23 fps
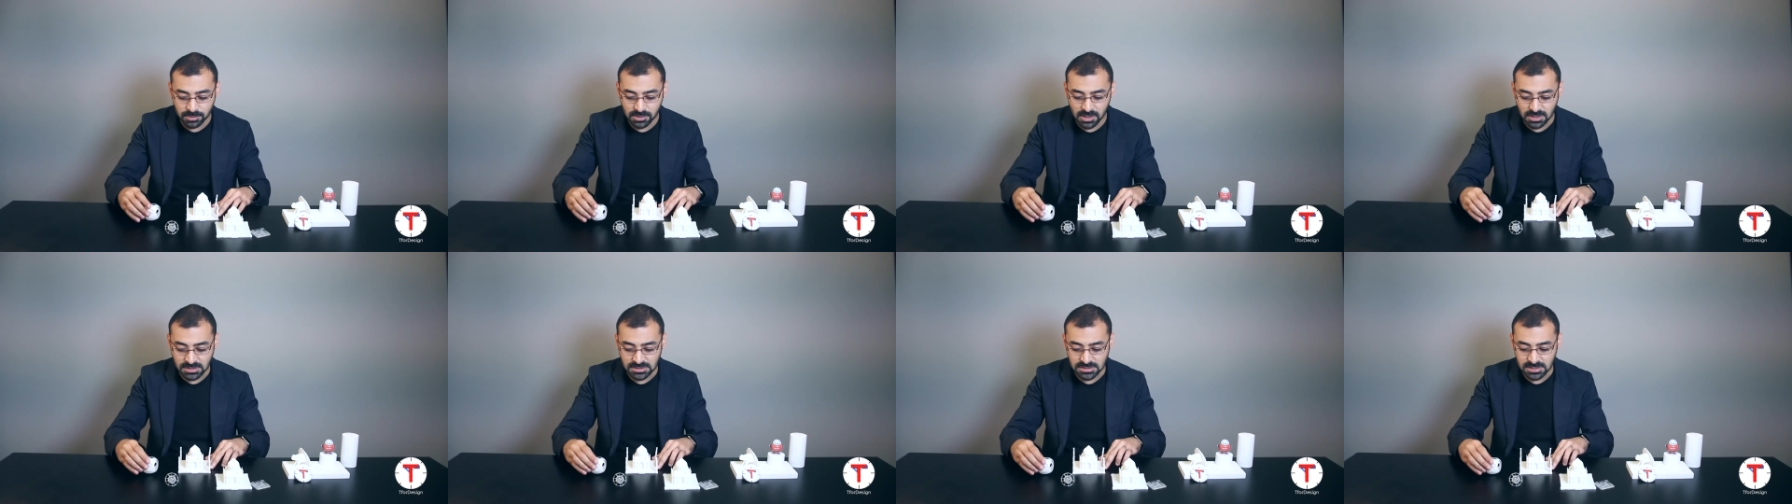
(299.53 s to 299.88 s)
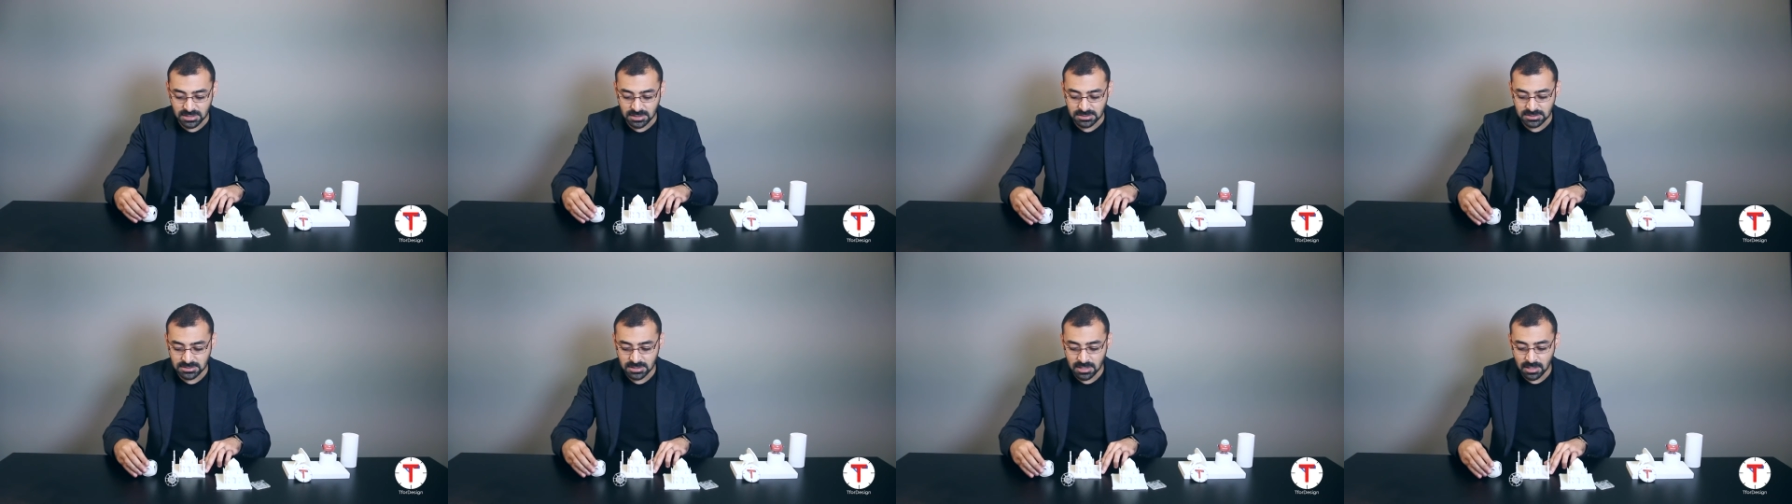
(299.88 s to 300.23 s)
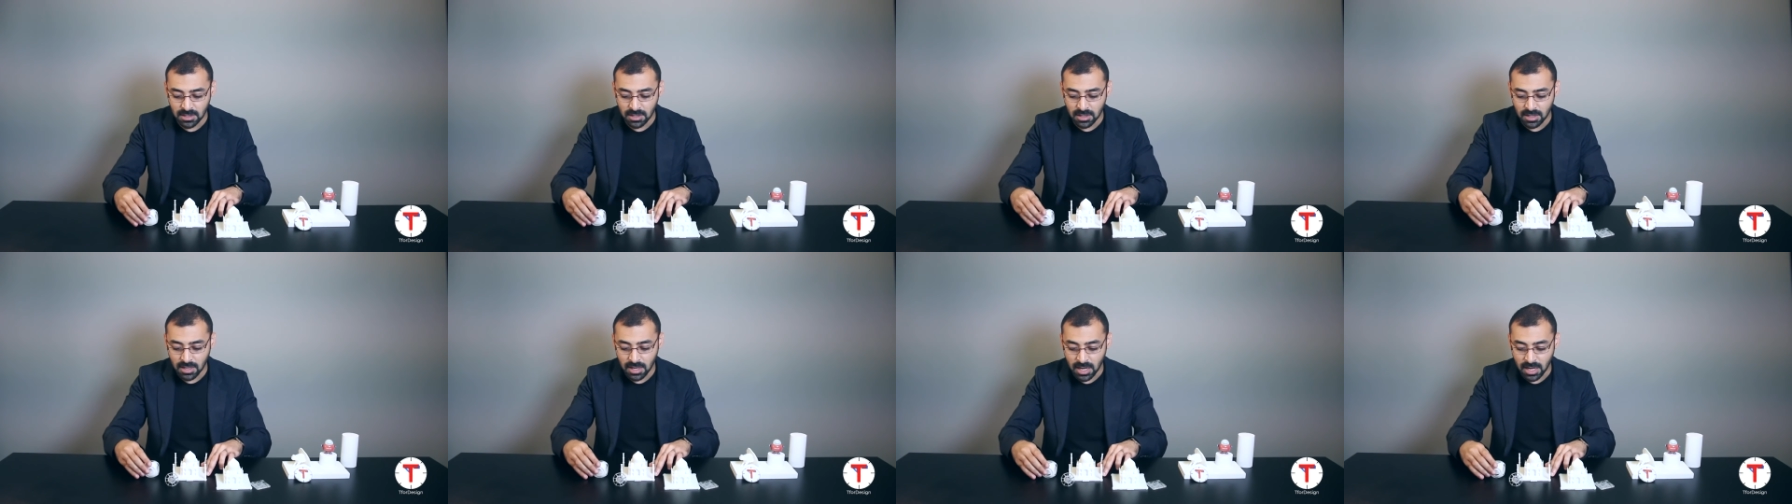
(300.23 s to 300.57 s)
process
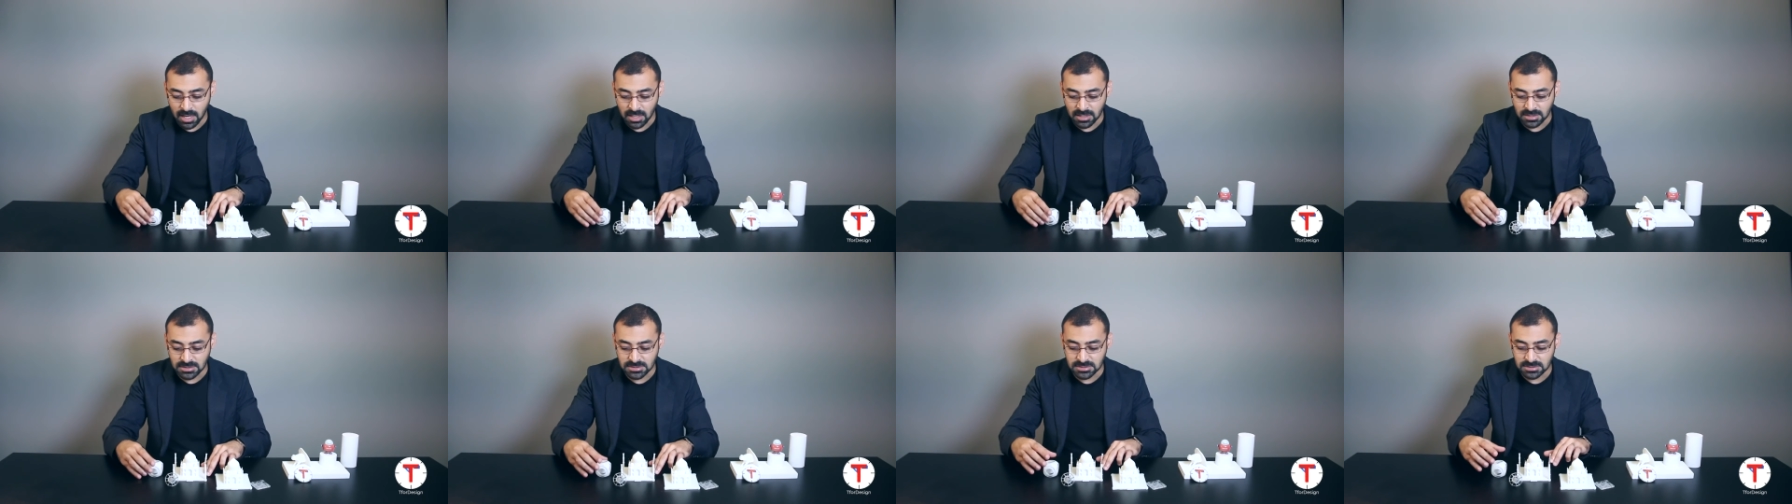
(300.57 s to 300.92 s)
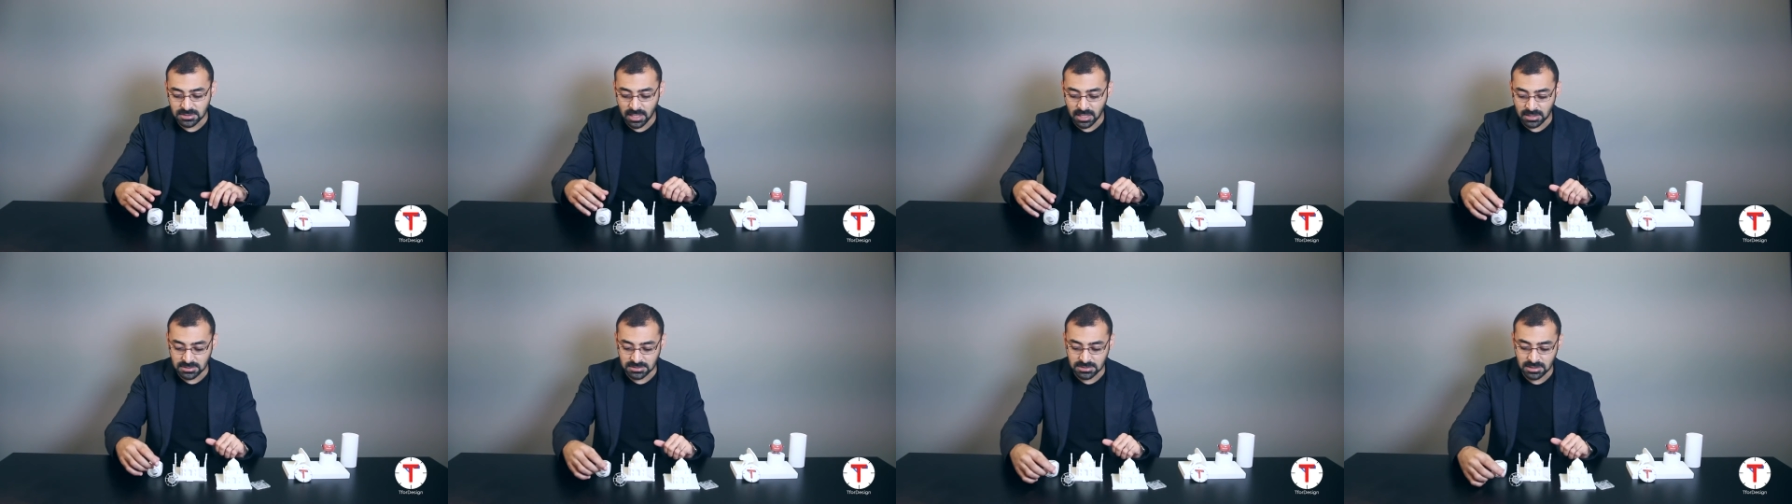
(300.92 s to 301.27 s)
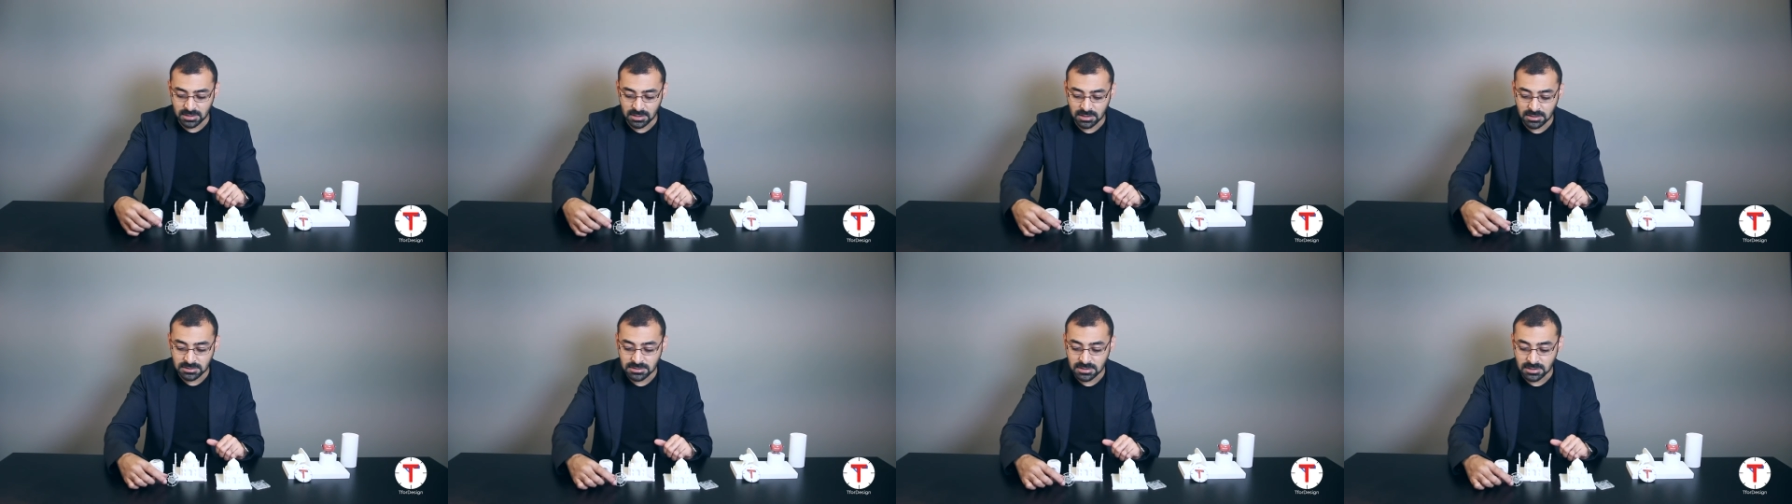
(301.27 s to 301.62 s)
as S
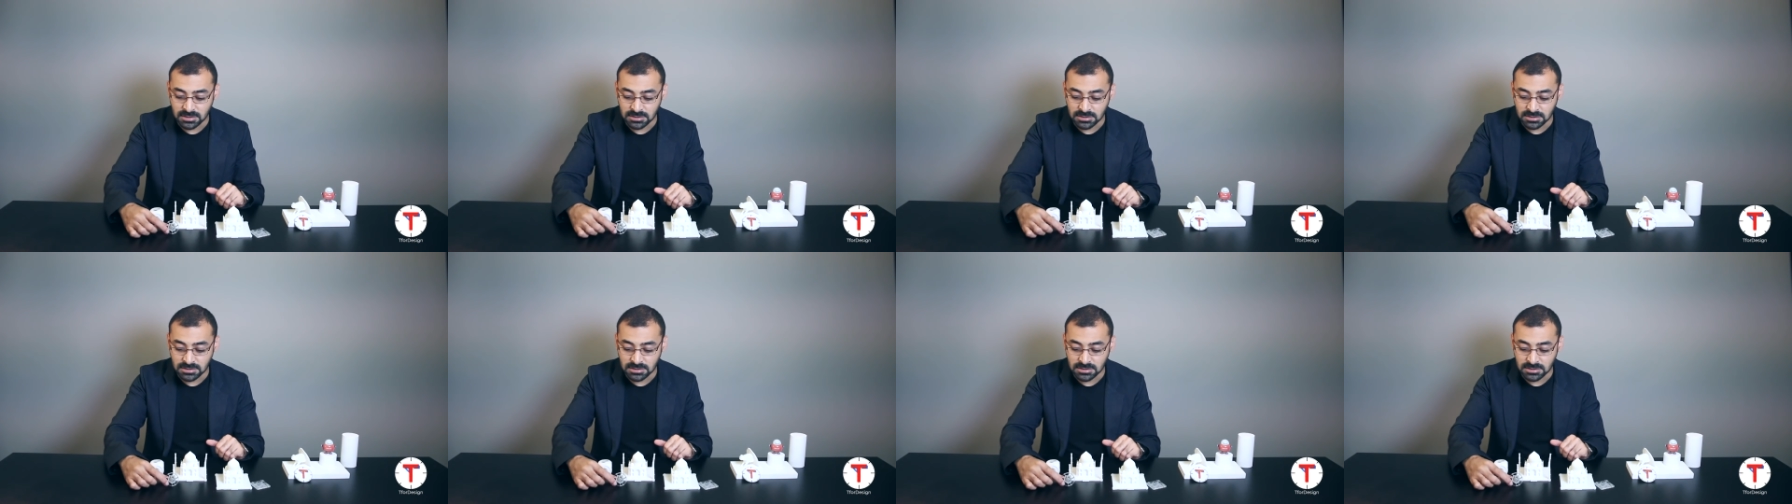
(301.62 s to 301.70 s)
L S.